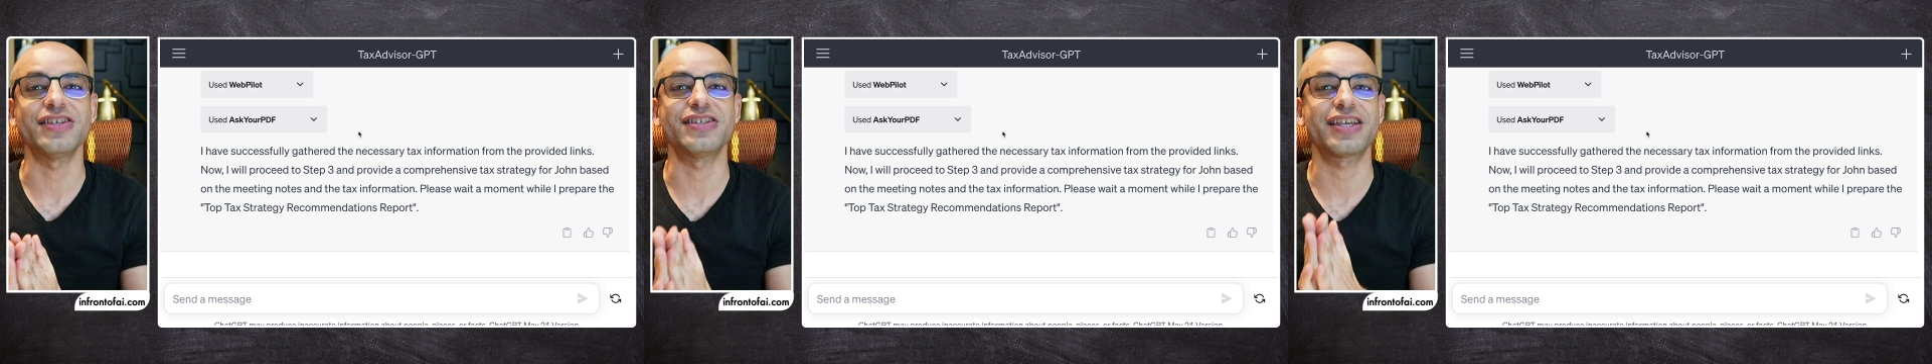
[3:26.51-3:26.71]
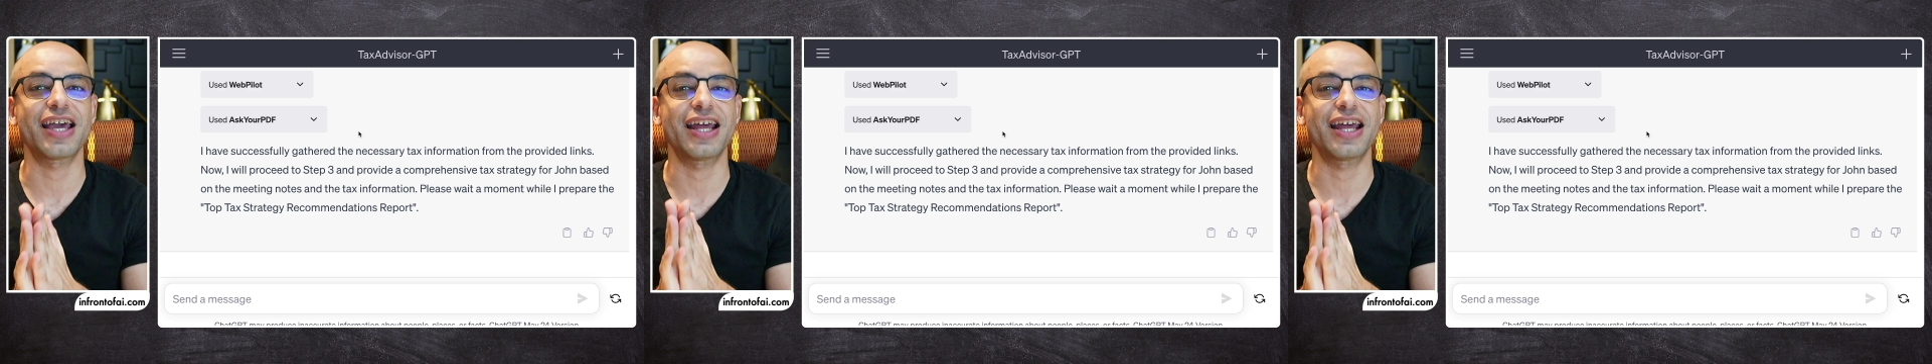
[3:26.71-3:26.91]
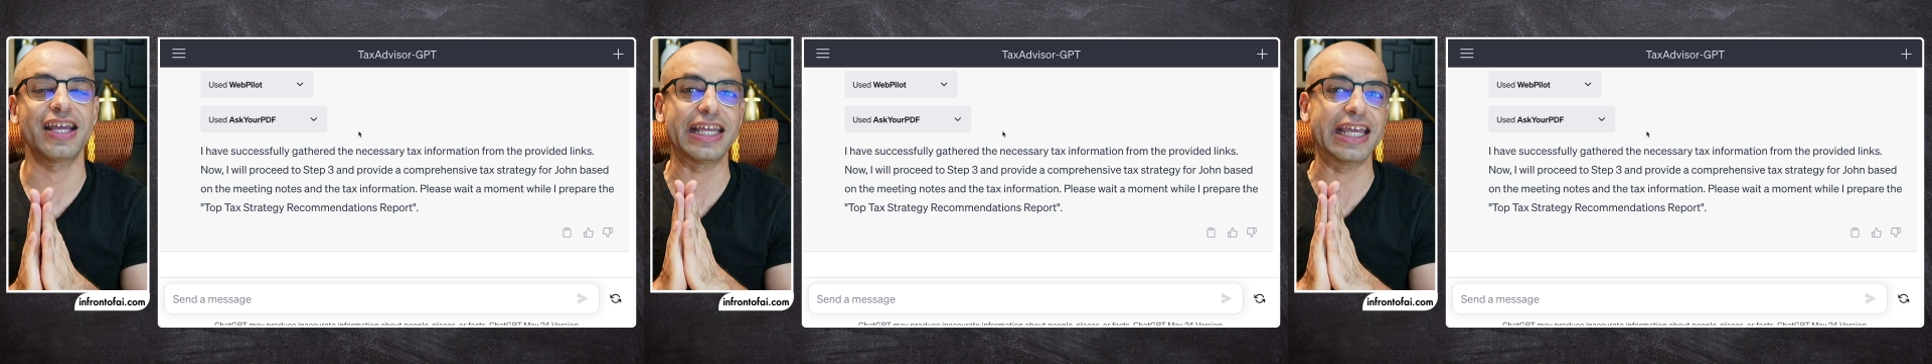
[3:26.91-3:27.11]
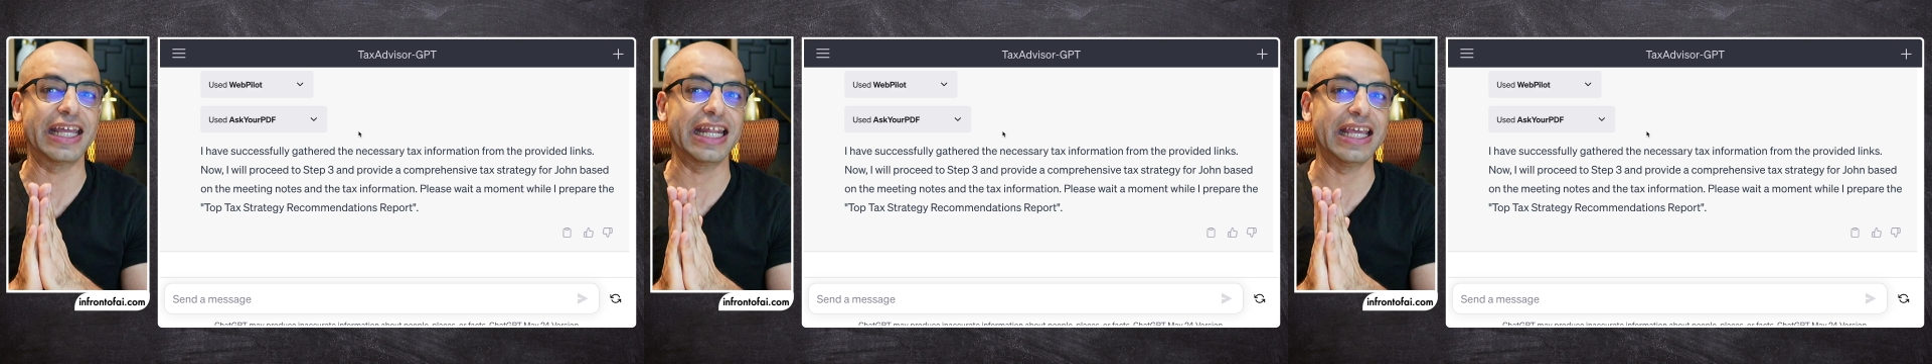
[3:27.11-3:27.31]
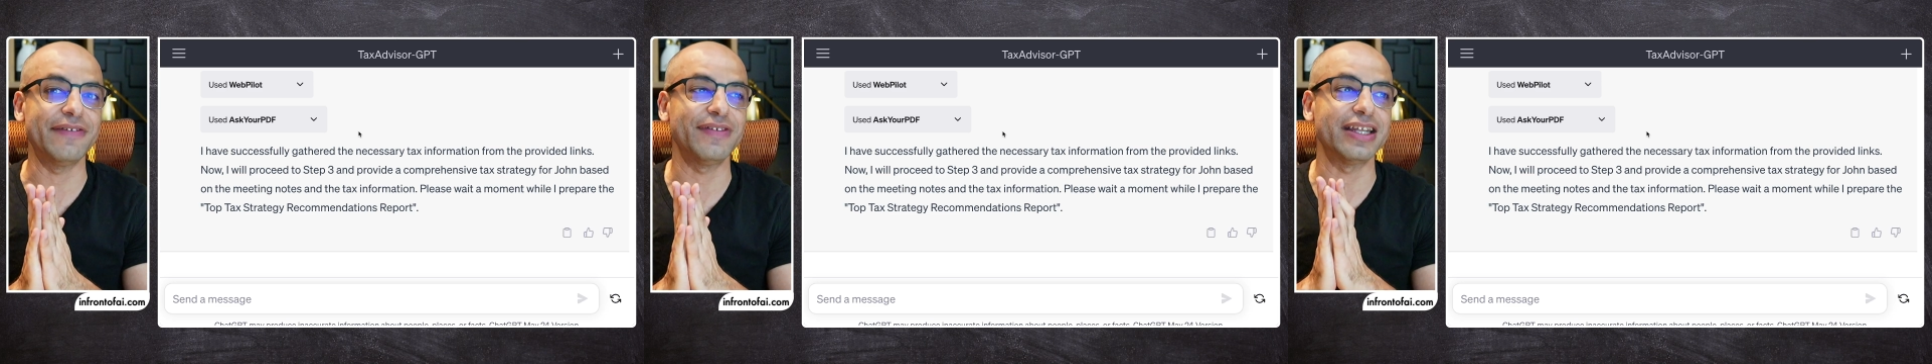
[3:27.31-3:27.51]
it's gonna
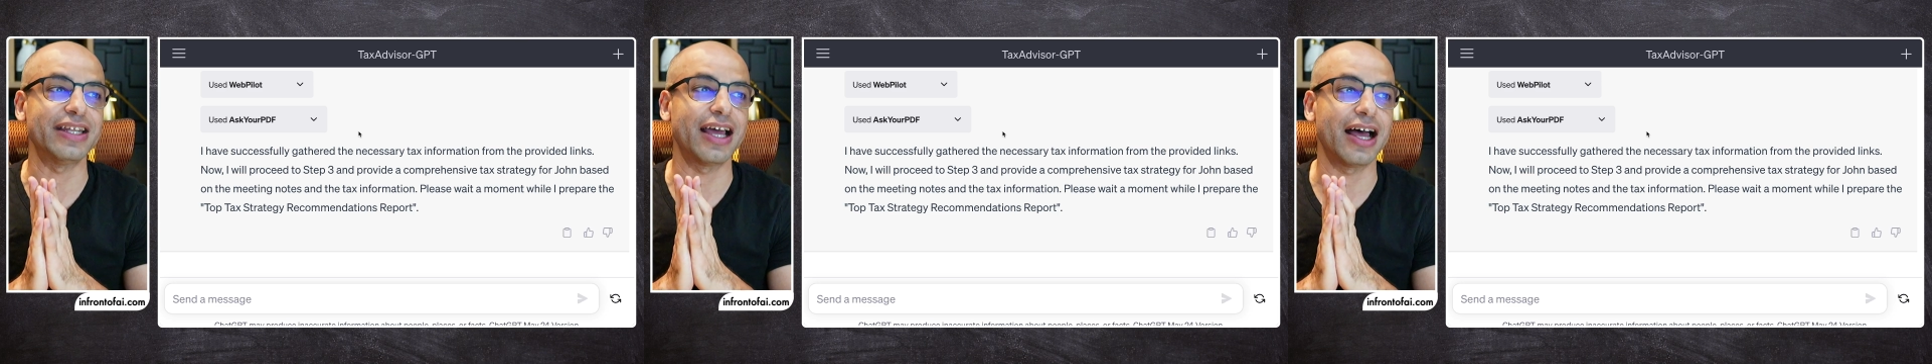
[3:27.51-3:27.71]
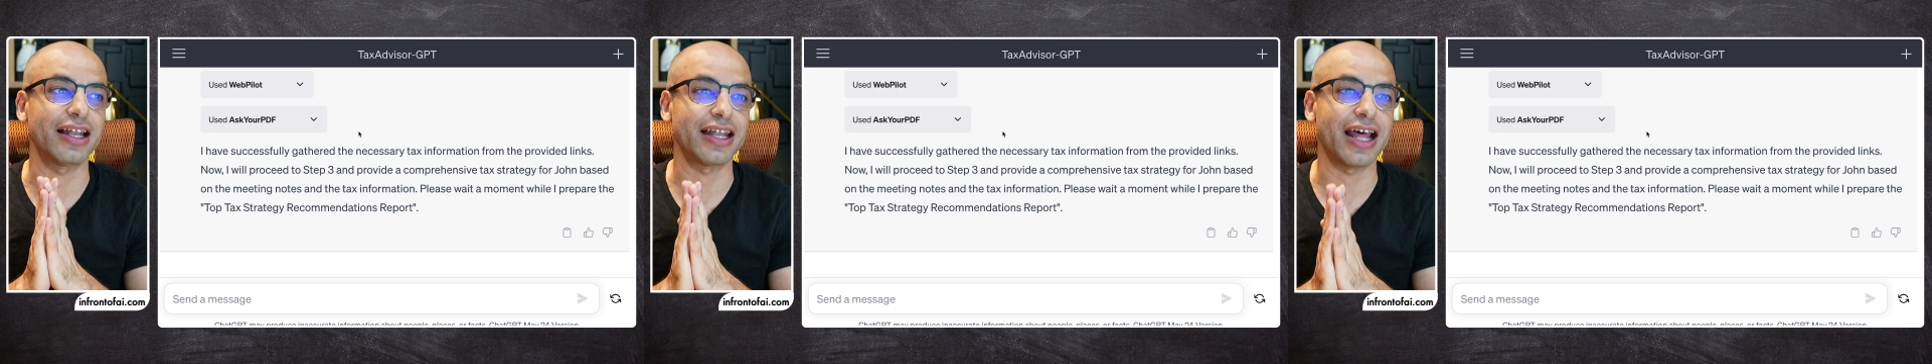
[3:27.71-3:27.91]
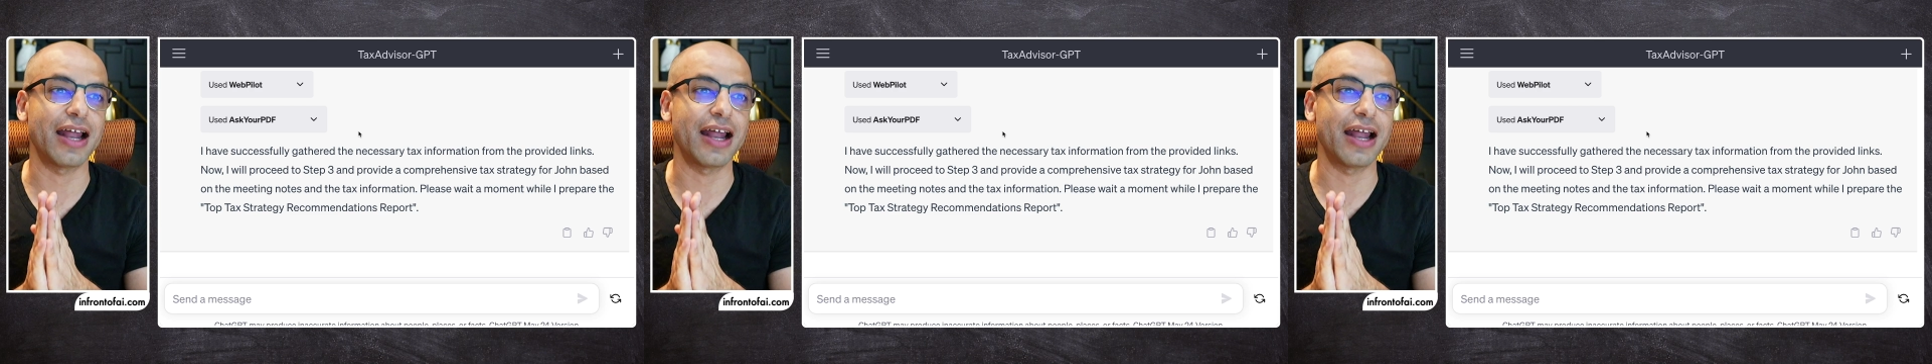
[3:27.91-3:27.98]
get even a